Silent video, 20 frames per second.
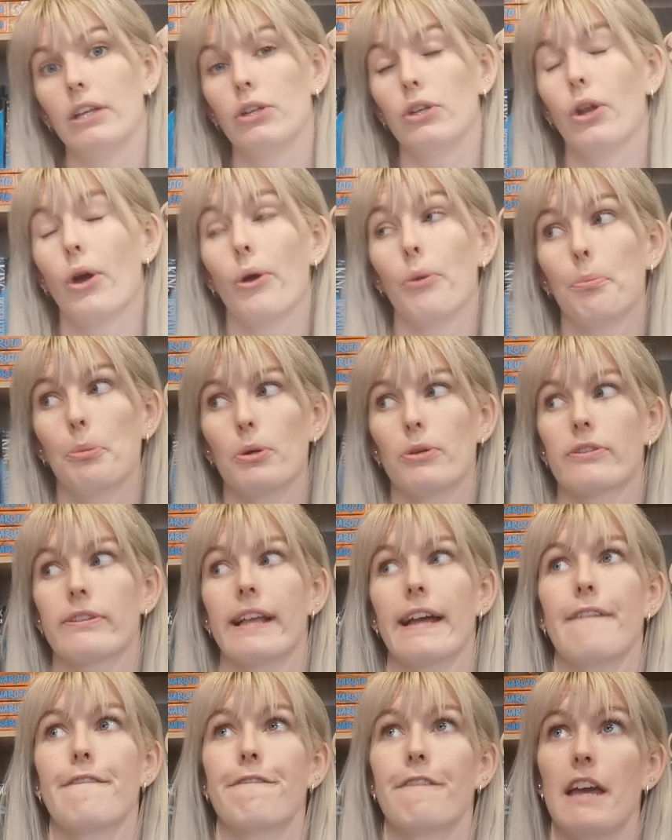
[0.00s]
You know, books
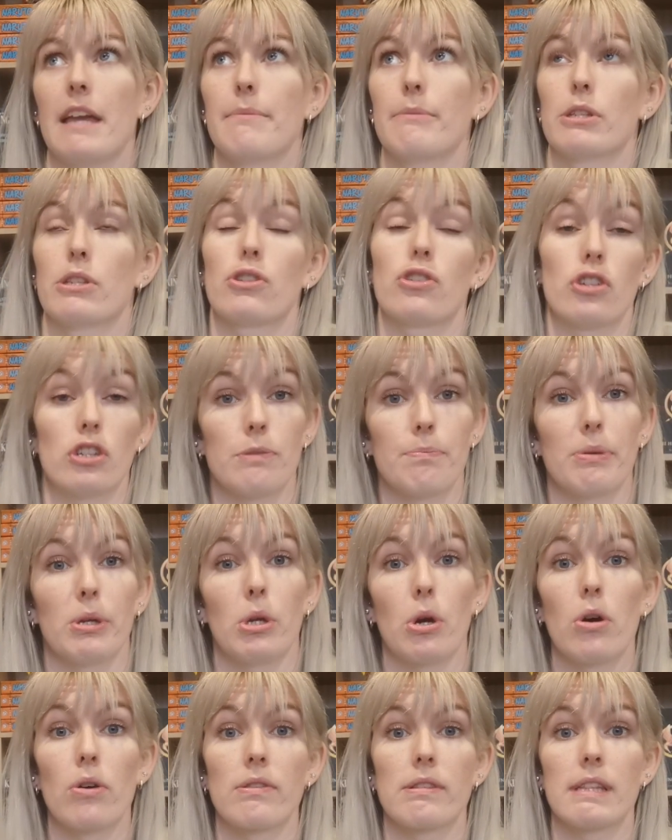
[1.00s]
get famous just
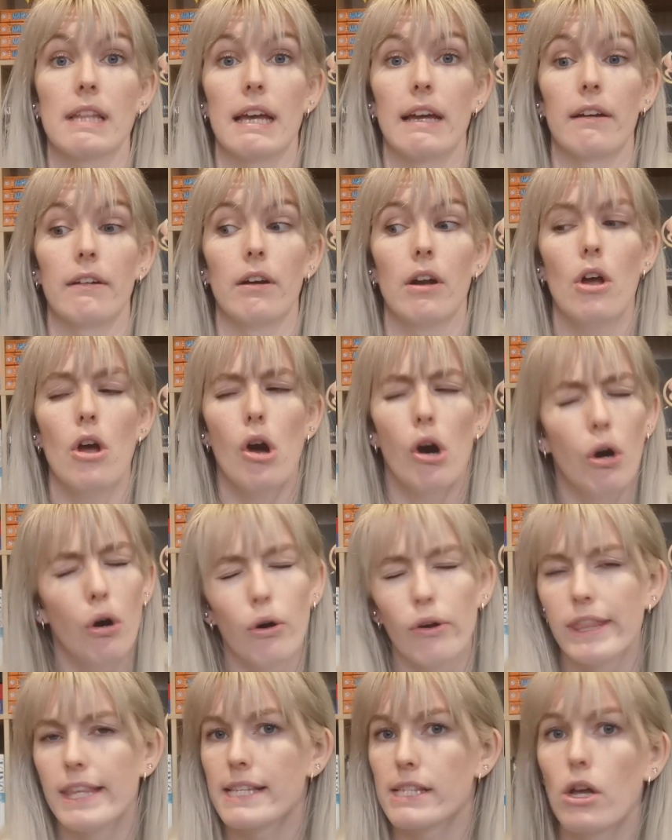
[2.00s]
because their
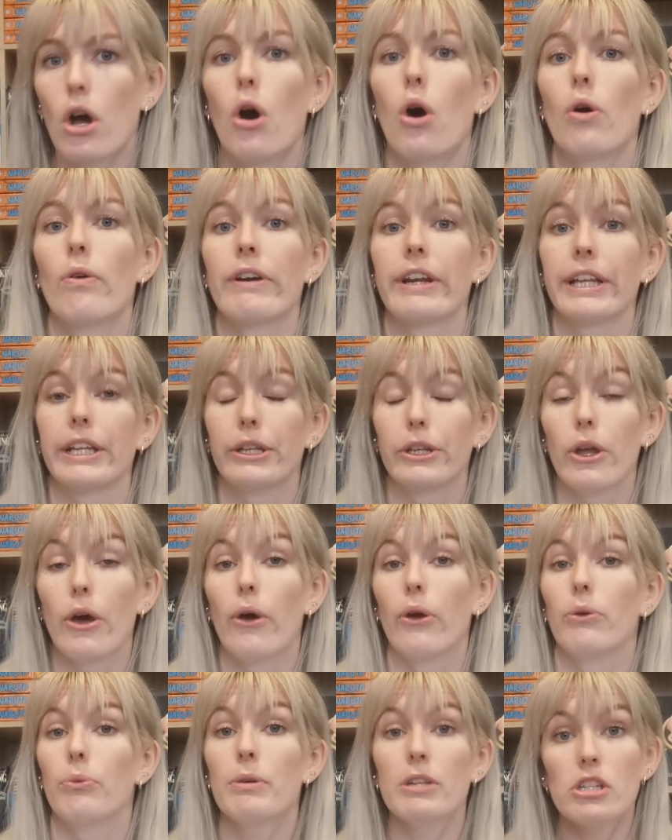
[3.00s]
authors are already
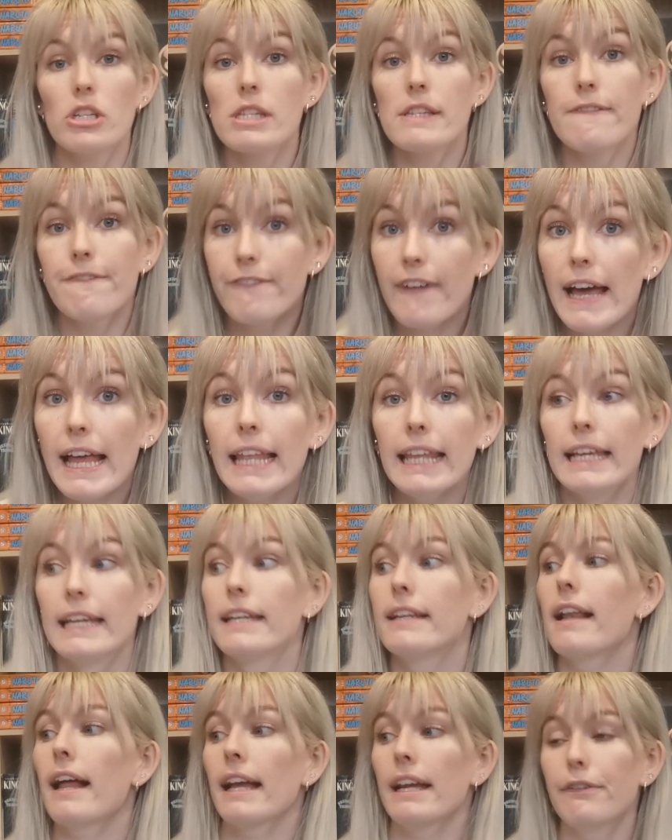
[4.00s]
known, which is
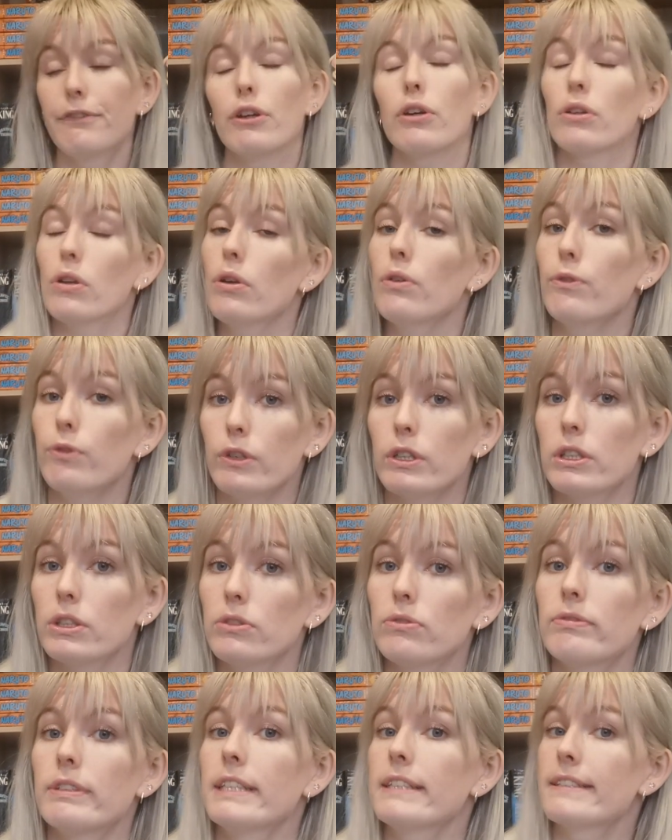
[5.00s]
valid. Like, if you're known for a
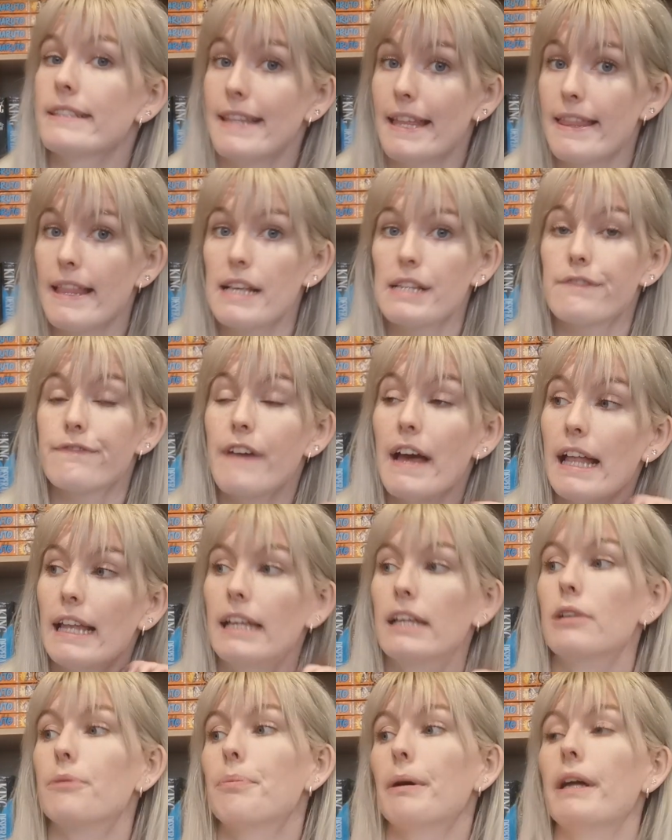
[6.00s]
good reason, then that's
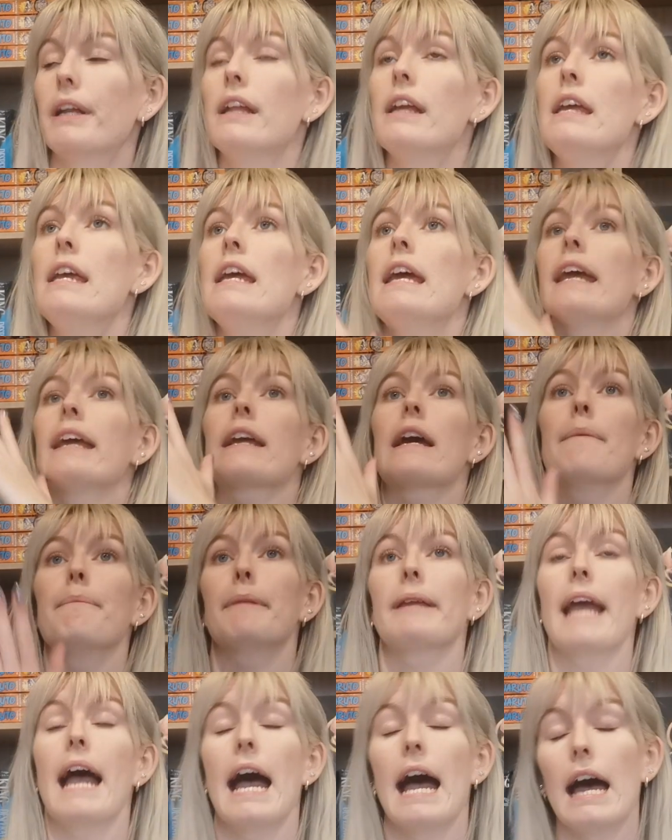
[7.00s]
valid, but it can
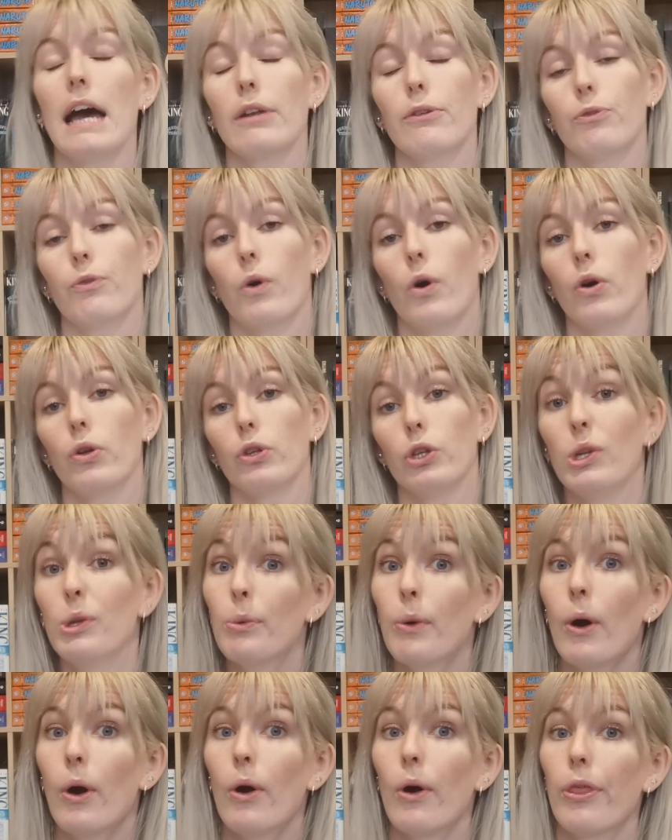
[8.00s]
be hard for
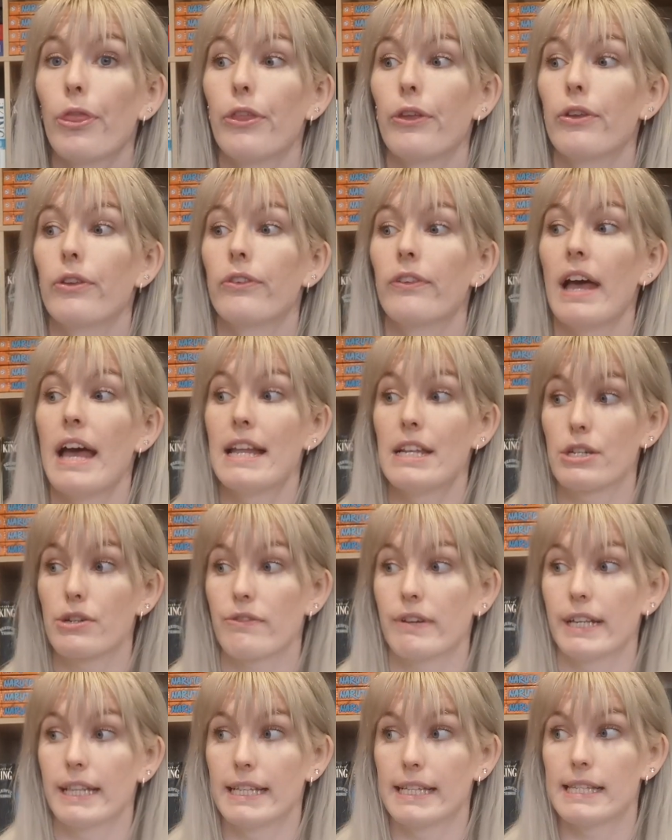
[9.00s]
new authors
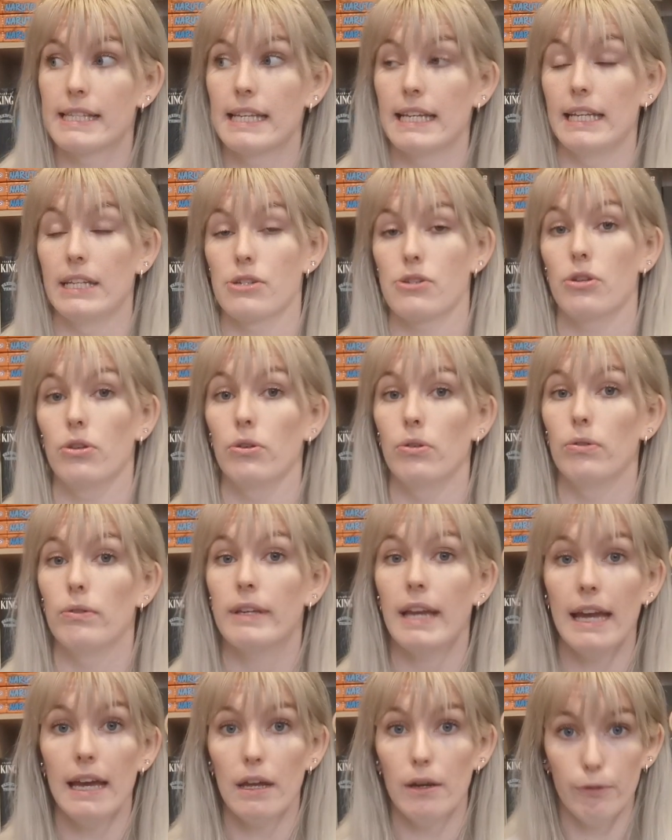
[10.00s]
entering the scene to
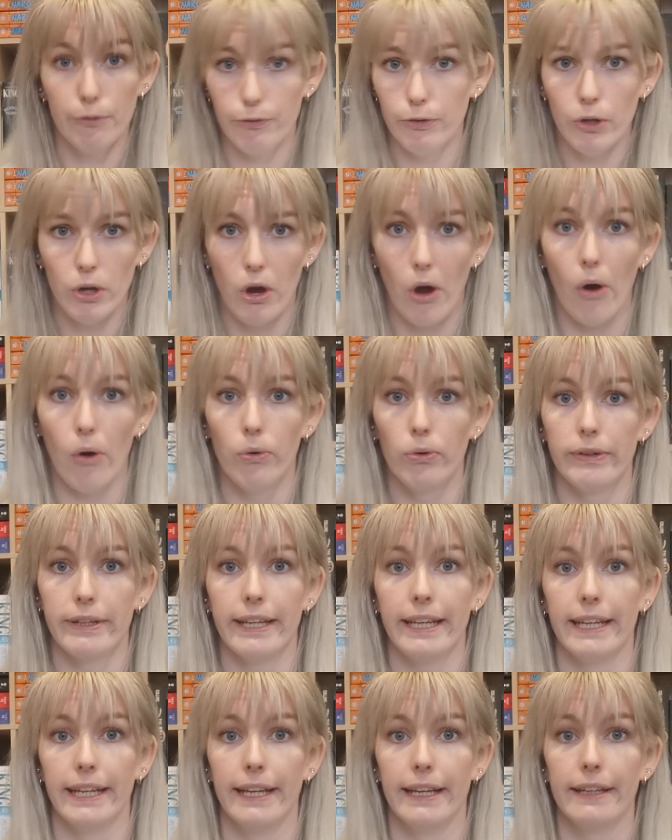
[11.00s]
get a foothold in